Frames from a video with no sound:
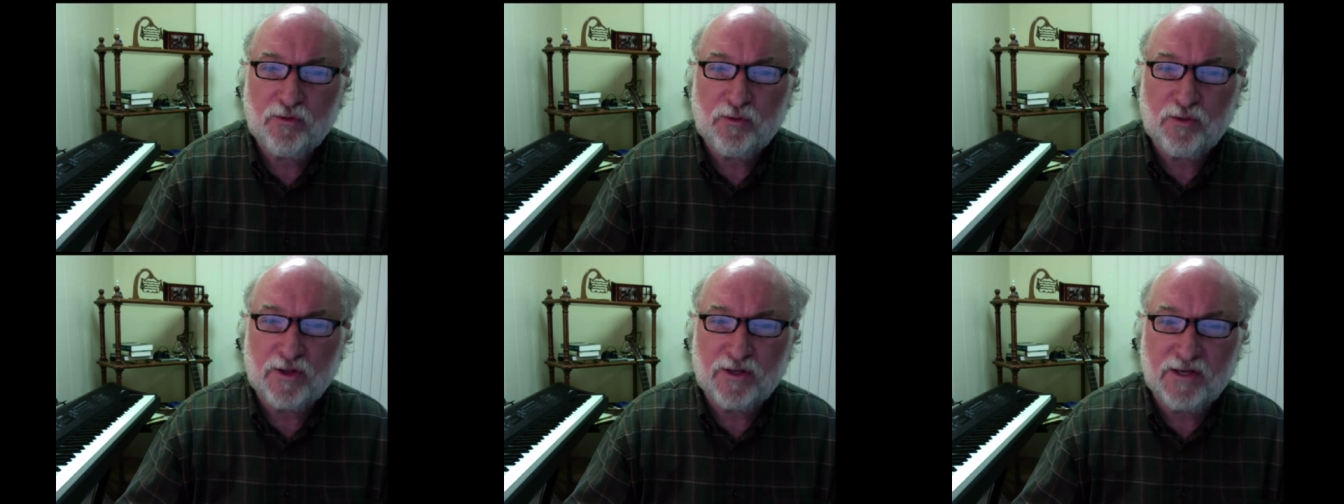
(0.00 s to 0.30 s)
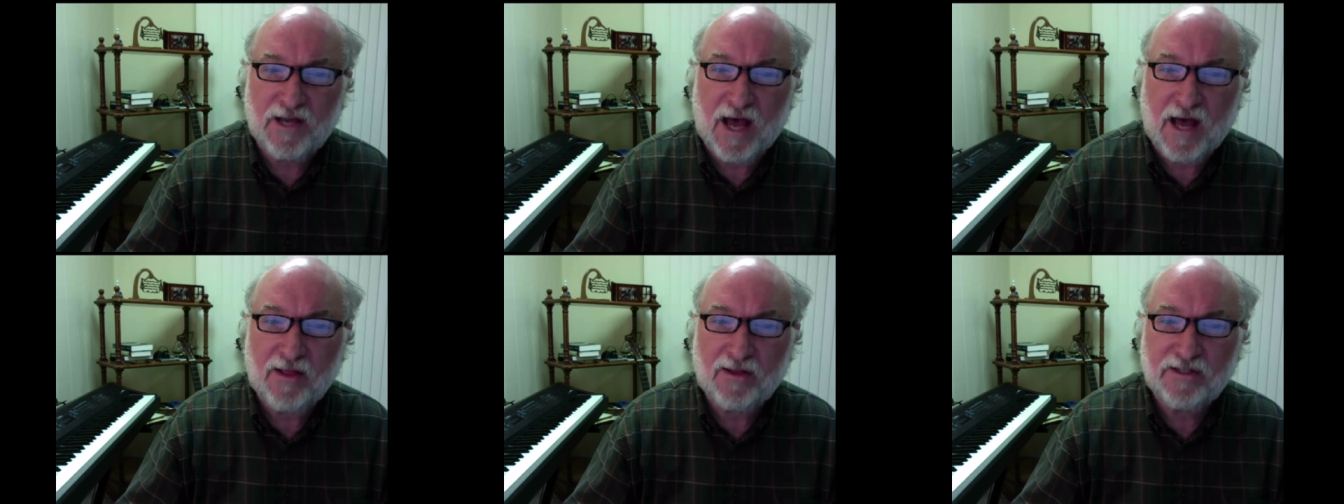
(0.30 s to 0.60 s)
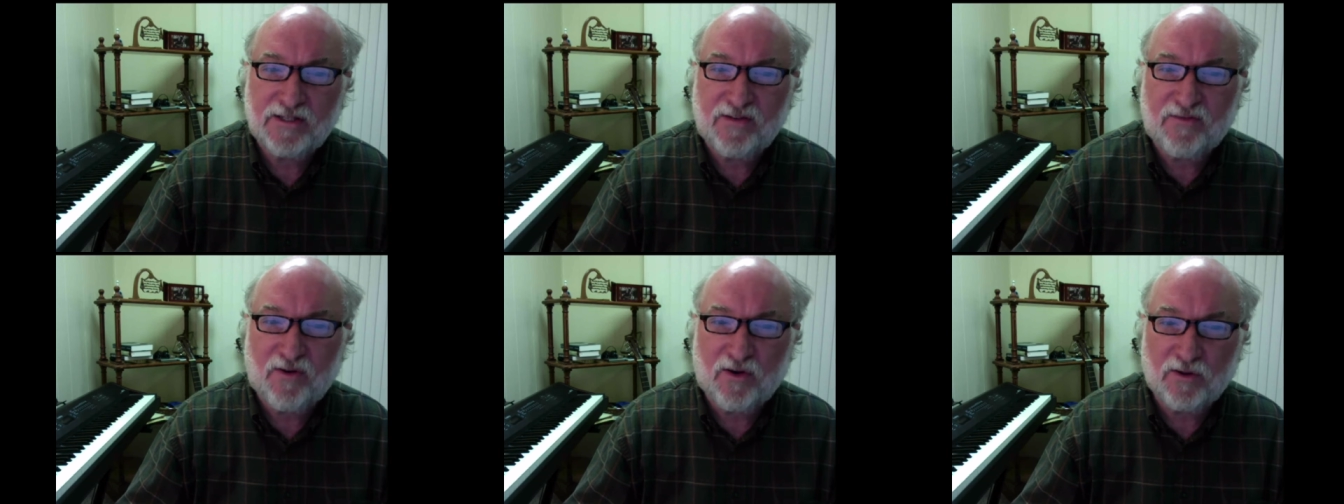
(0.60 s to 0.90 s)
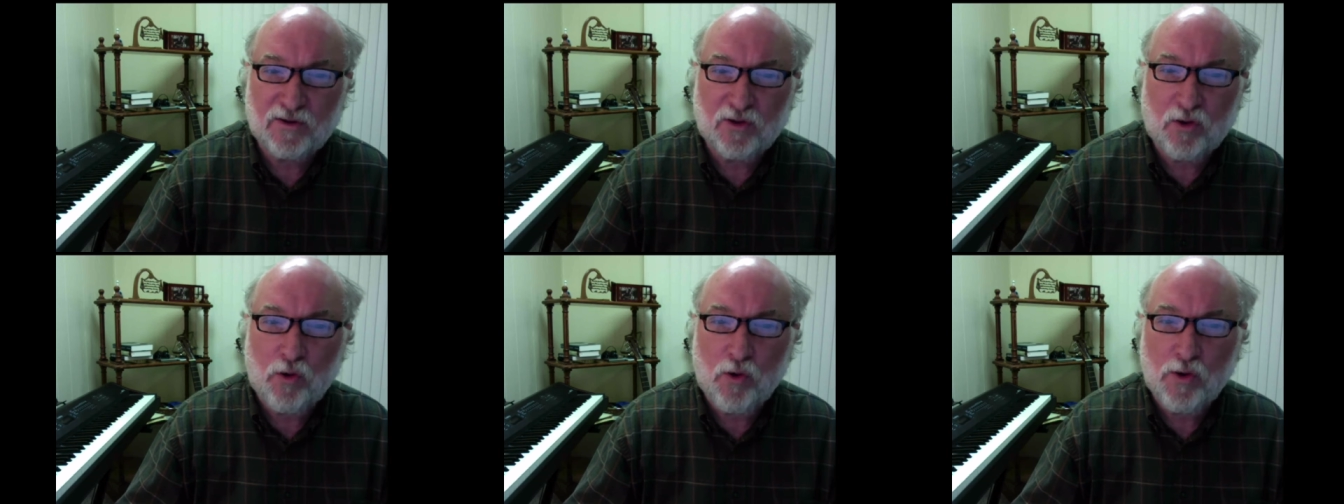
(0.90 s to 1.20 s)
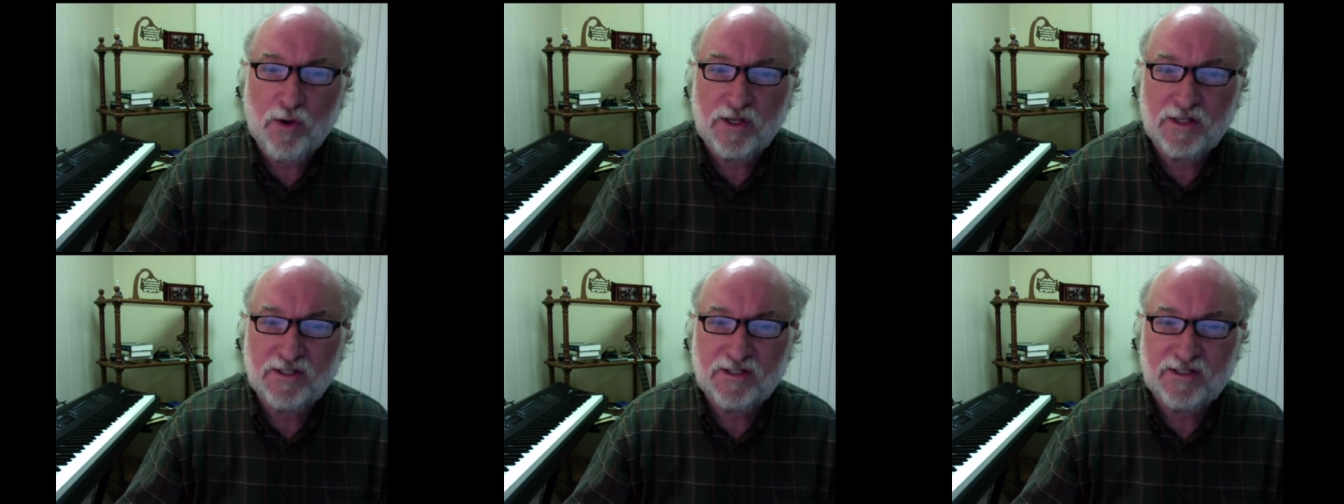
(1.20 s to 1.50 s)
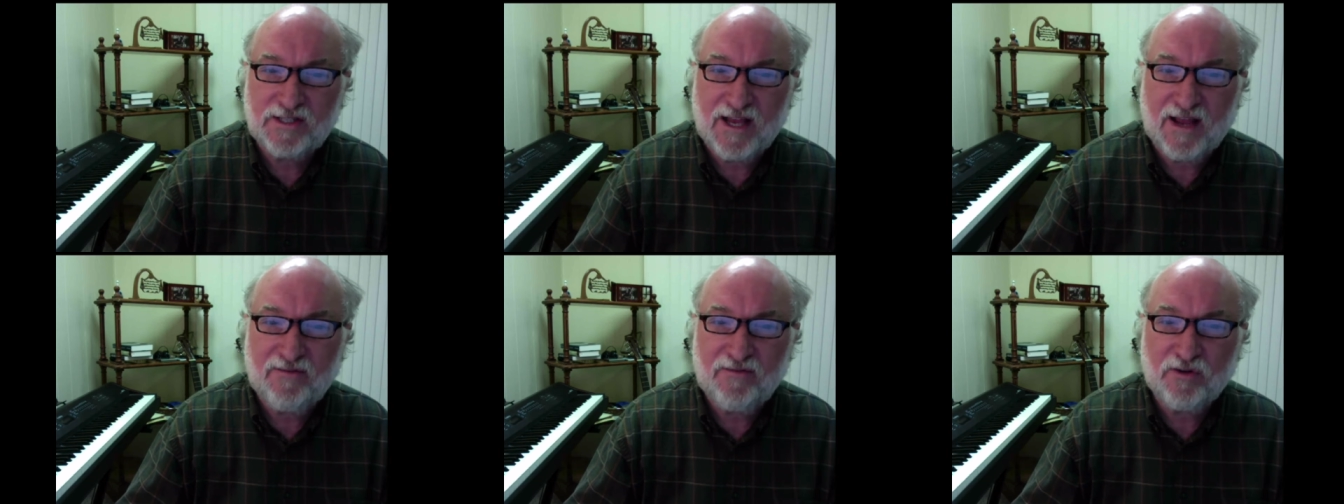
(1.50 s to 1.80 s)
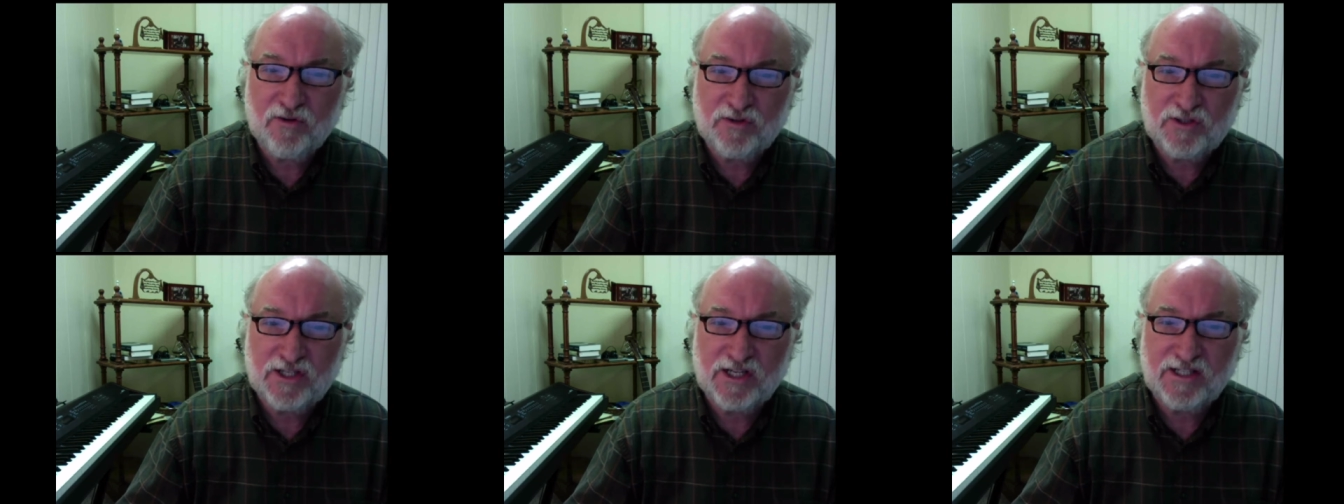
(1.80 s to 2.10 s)
the knowledge of our Lord and Savior
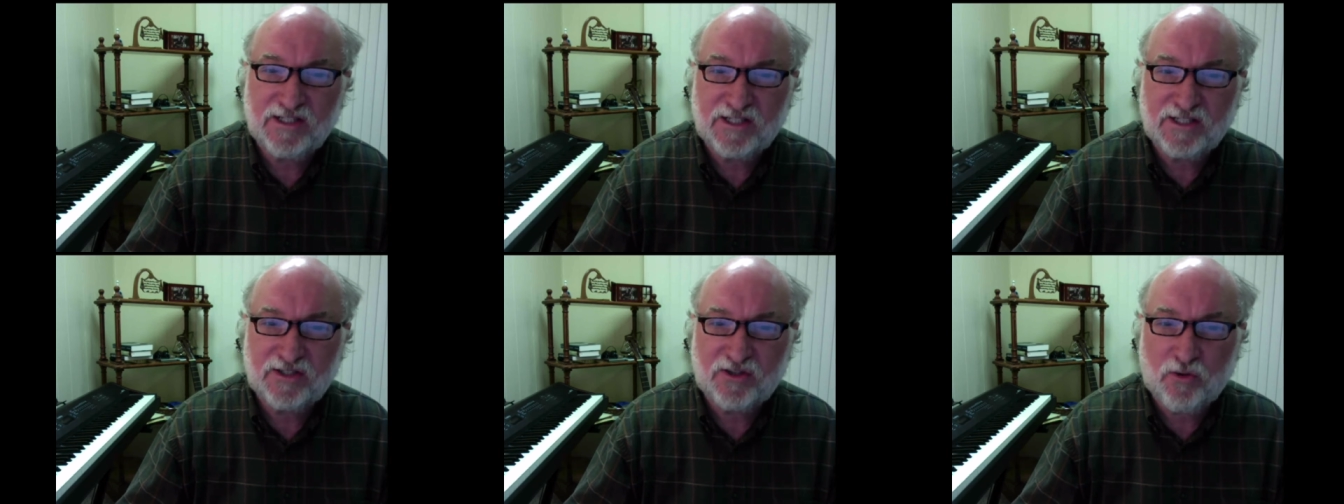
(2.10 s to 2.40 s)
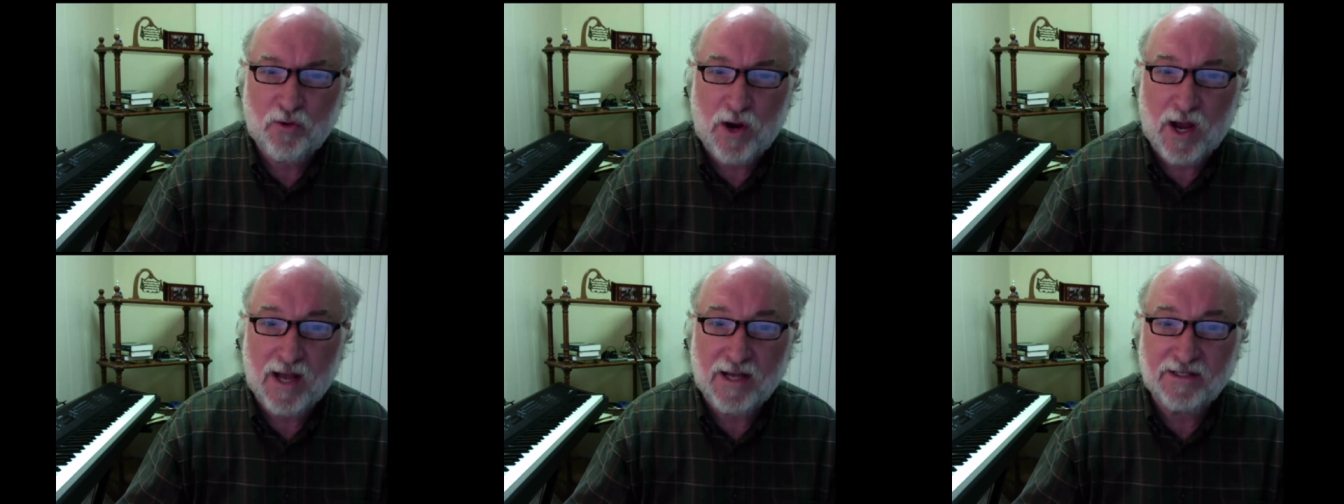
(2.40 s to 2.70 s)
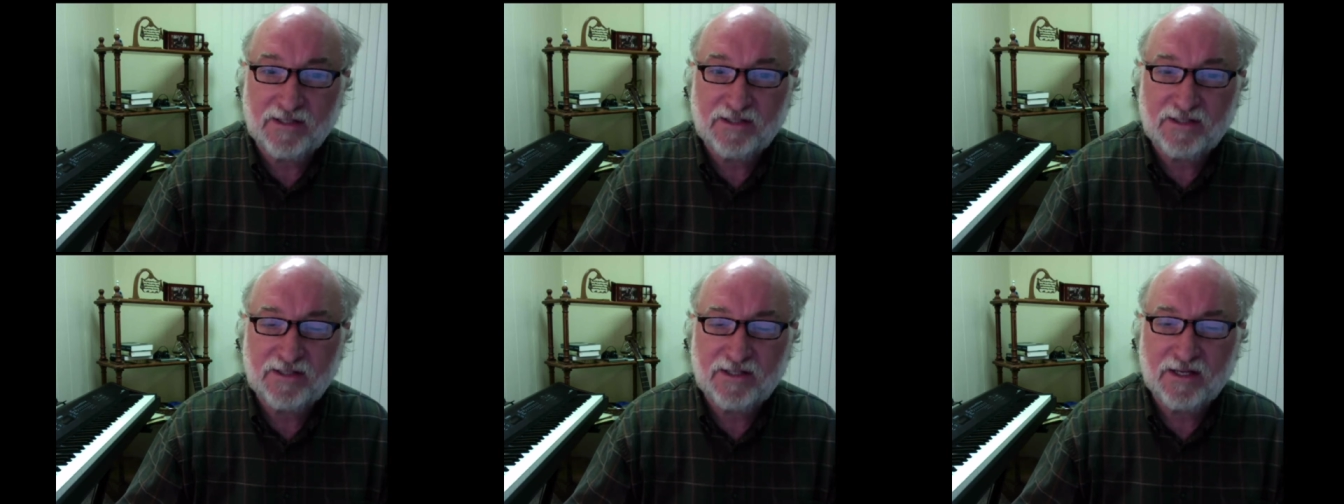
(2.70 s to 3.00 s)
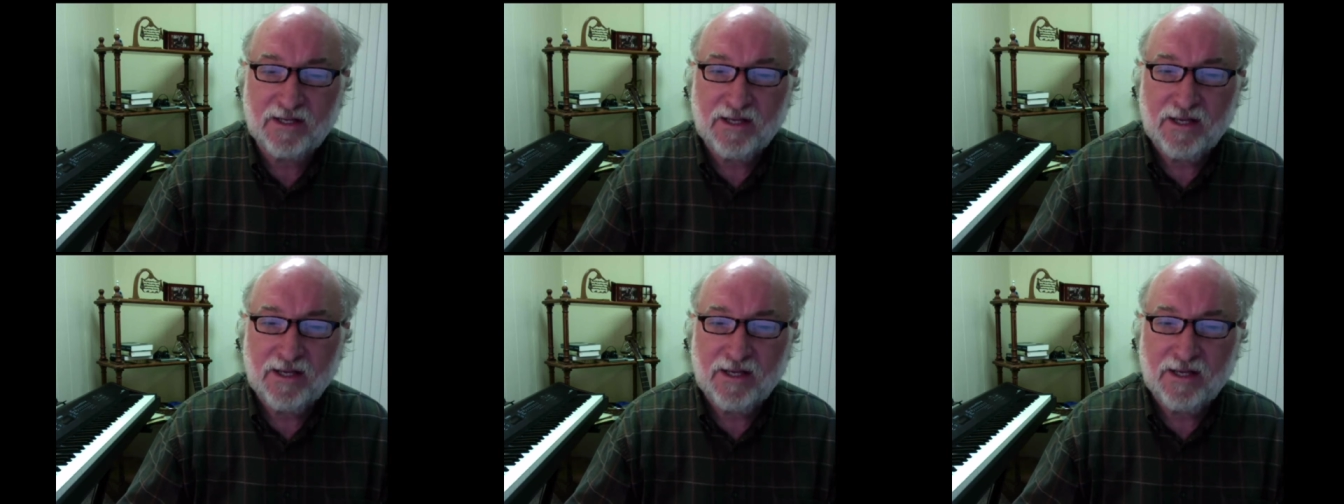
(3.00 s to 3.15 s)
Jesus Christ,